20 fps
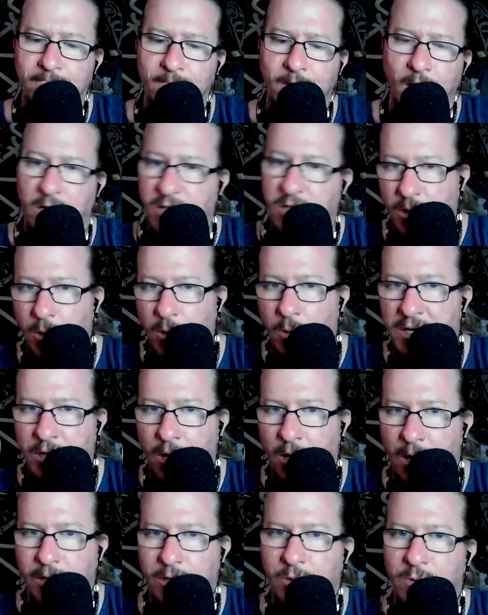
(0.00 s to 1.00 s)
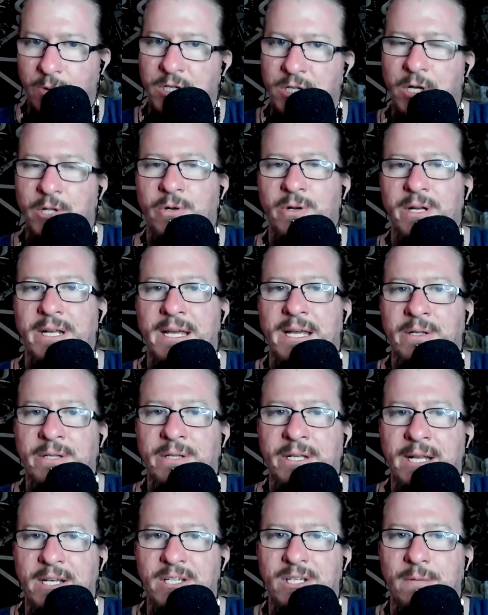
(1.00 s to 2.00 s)
Until we talk to each other again on the
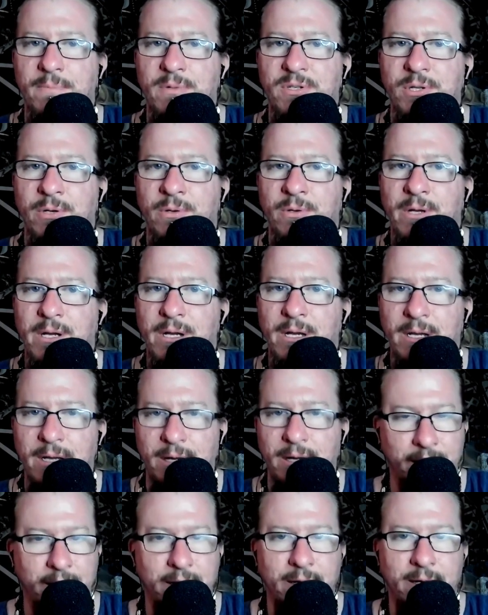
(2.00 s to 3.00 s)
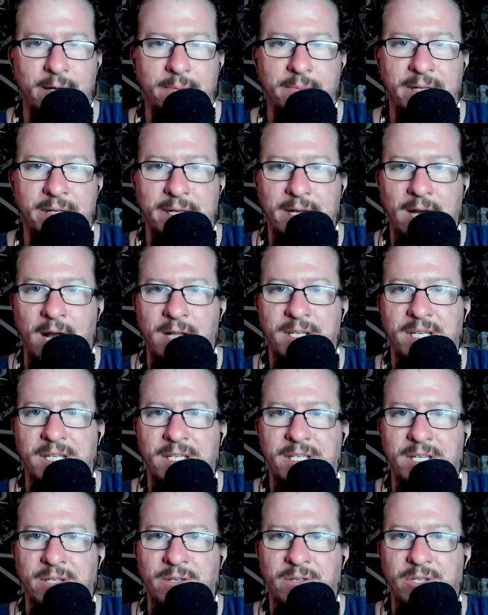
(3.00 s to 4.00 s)
next episode, may the gods
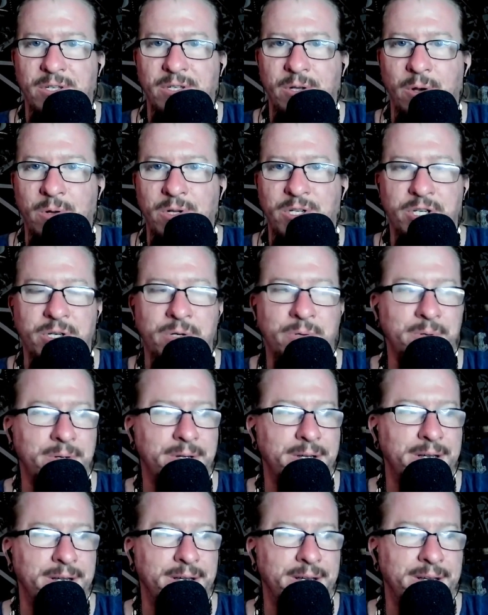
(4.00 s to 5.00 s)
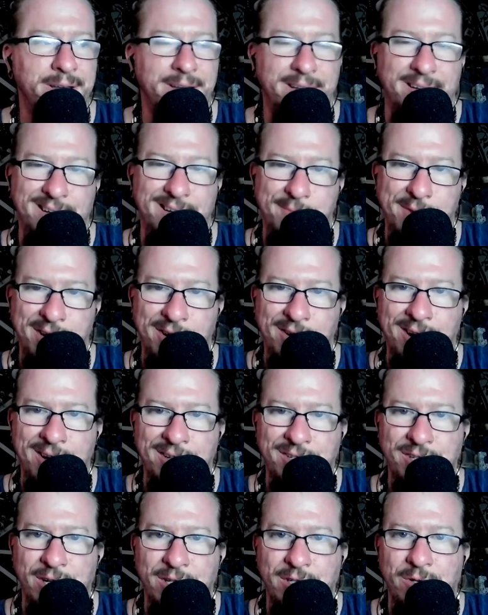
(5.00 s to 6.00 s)
continue to notice you and may your
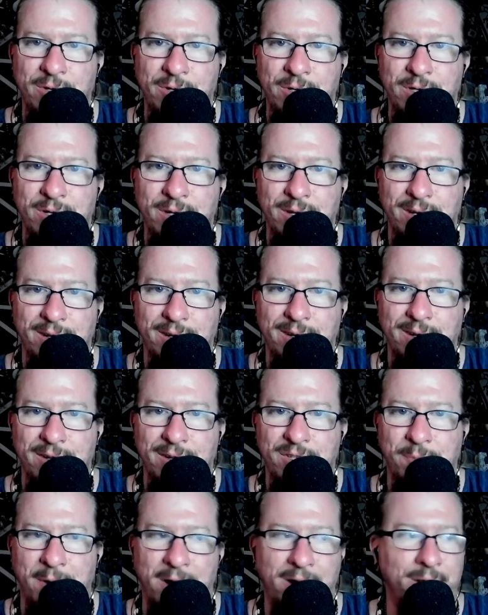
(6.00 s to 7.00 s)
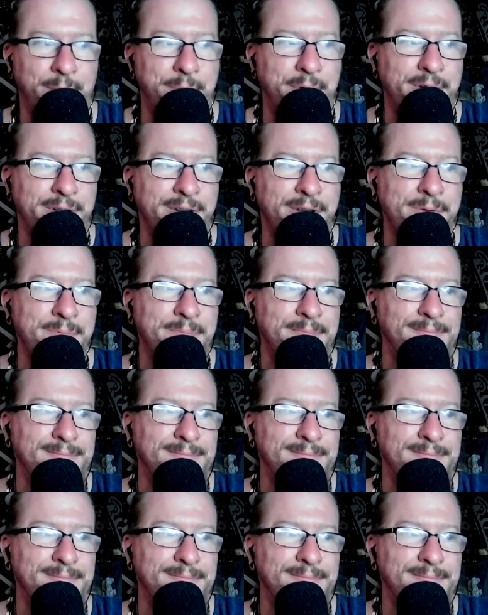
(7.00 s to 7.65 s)
ancestors smile upon you.